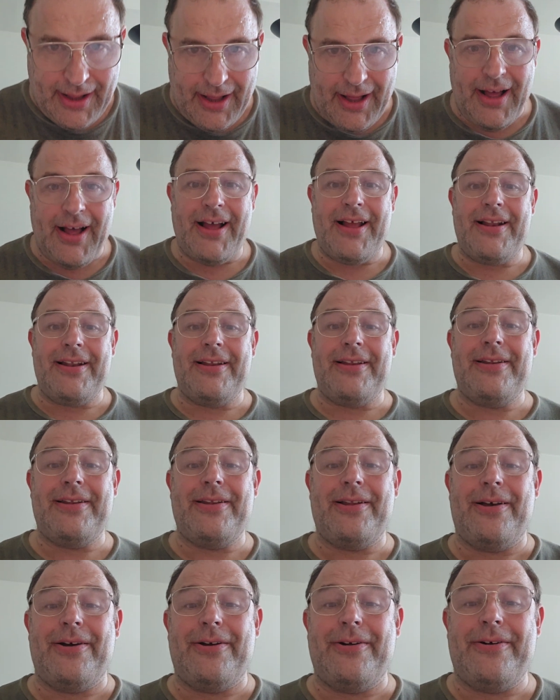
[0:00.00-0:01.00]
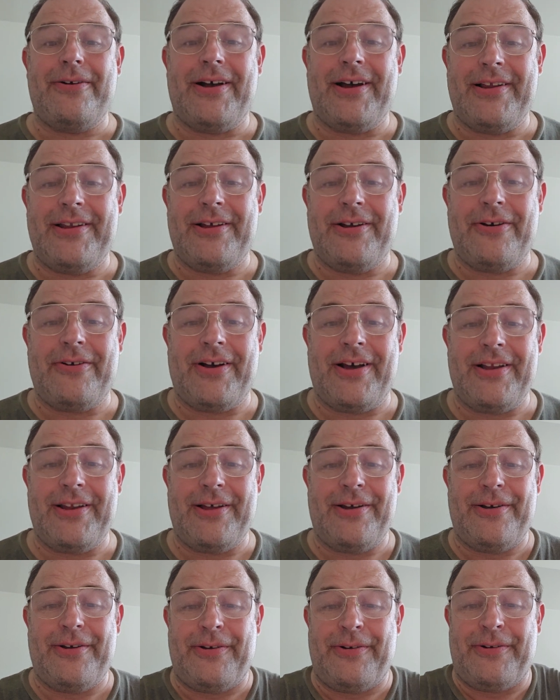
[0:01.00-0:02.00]
Hello, hello,
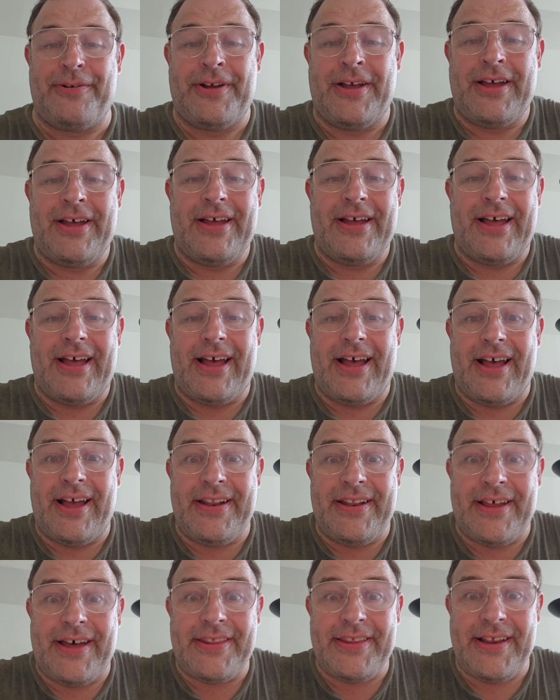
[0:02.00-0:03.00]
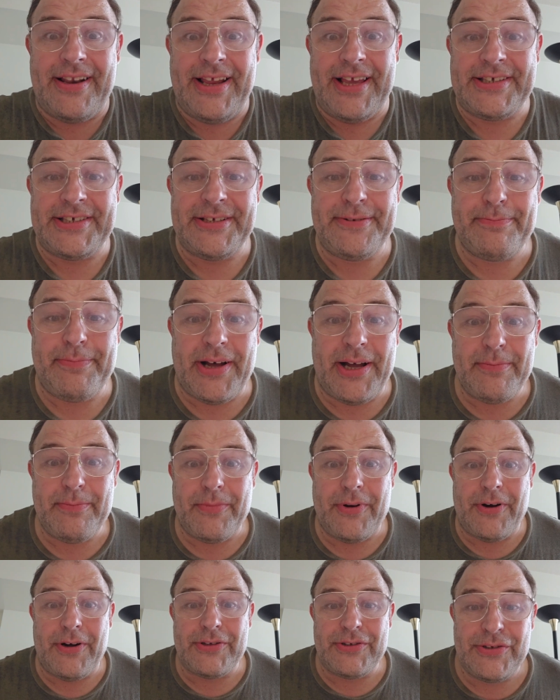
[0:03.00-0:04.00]
hello. Another lesson by
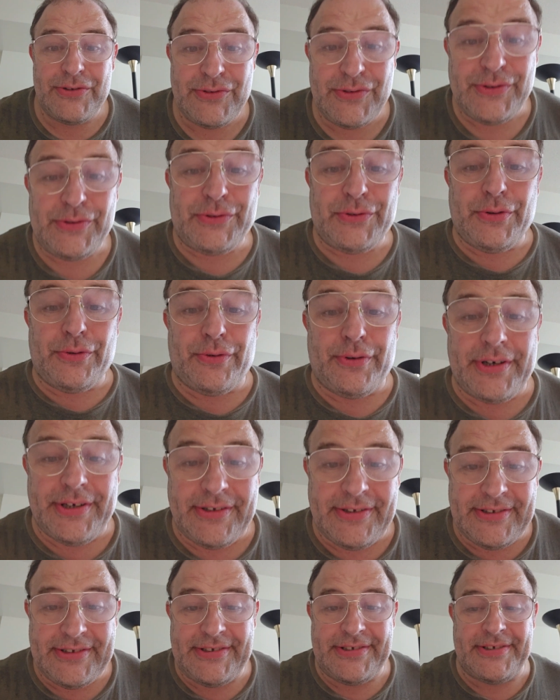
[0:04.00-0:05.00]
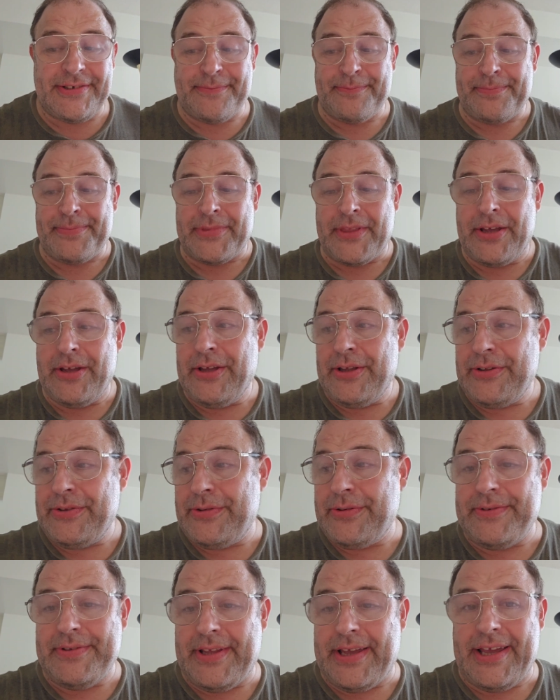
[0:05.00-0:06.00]
Martin Tutorials.
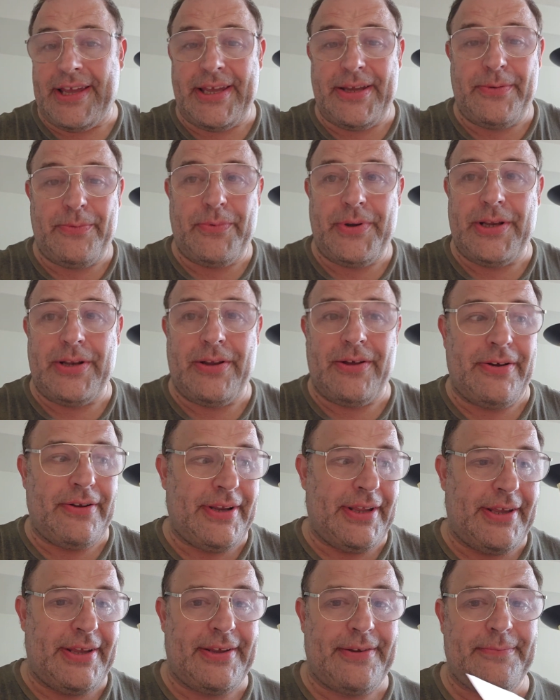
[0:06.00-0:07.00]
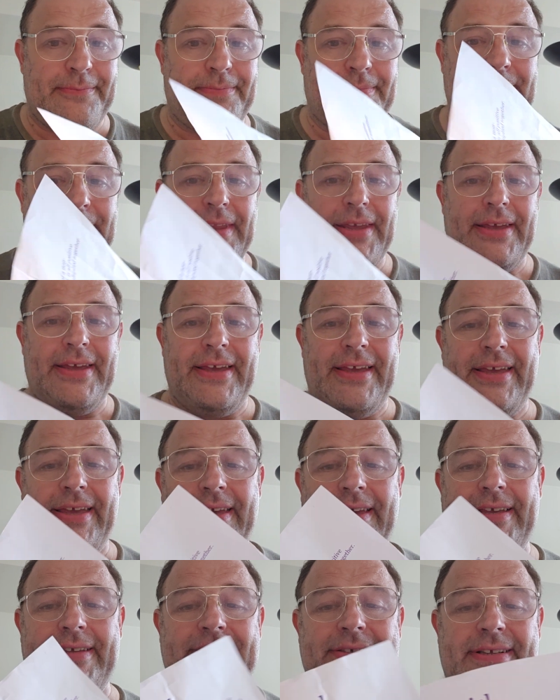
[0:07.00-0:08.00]
Today we're learning
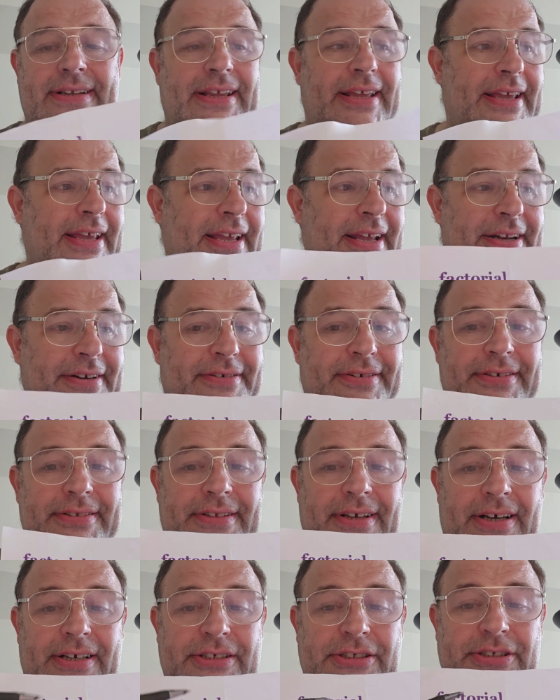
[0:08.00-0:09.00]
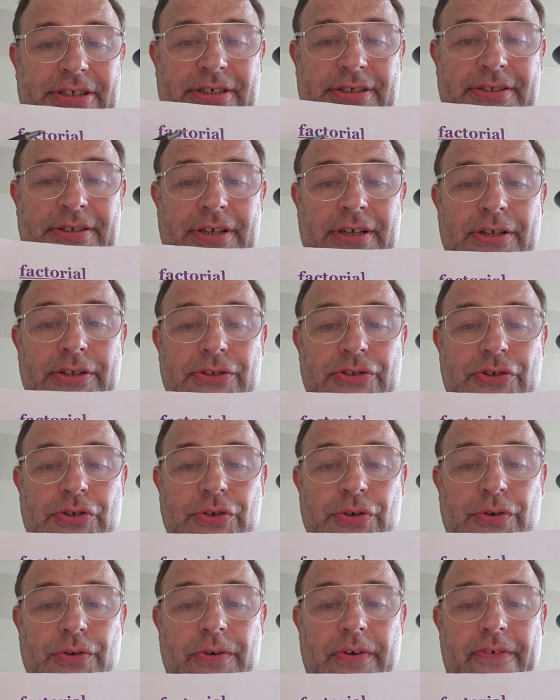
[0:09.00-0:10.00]
is an introduction
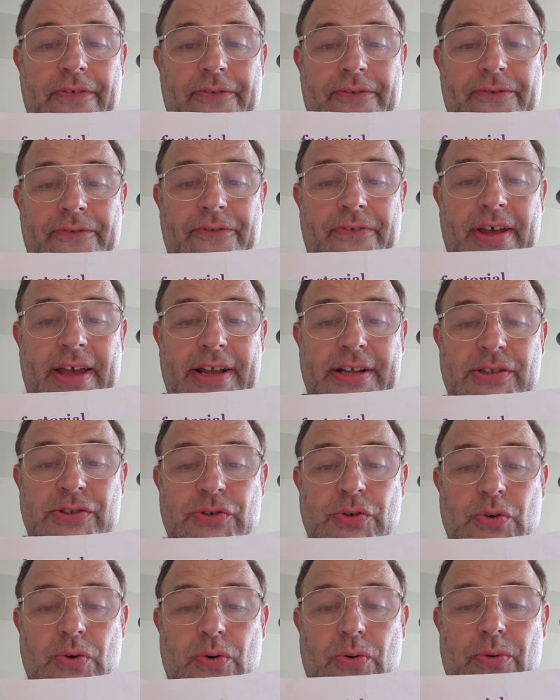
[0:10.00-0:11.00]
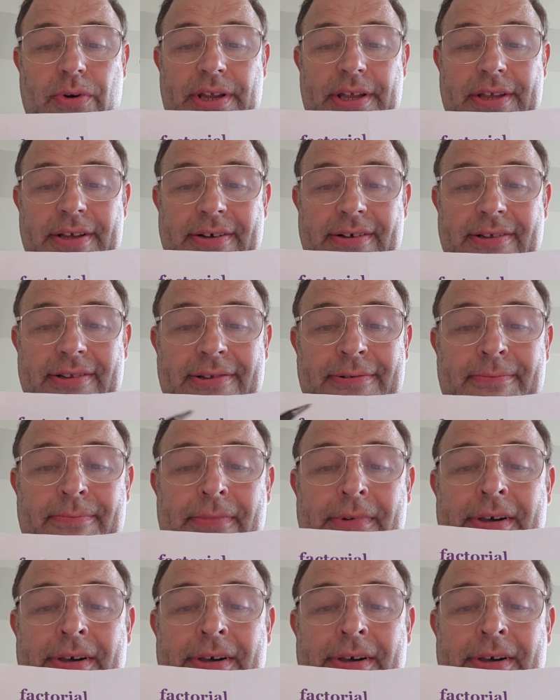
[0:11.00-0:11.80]
to Factorial.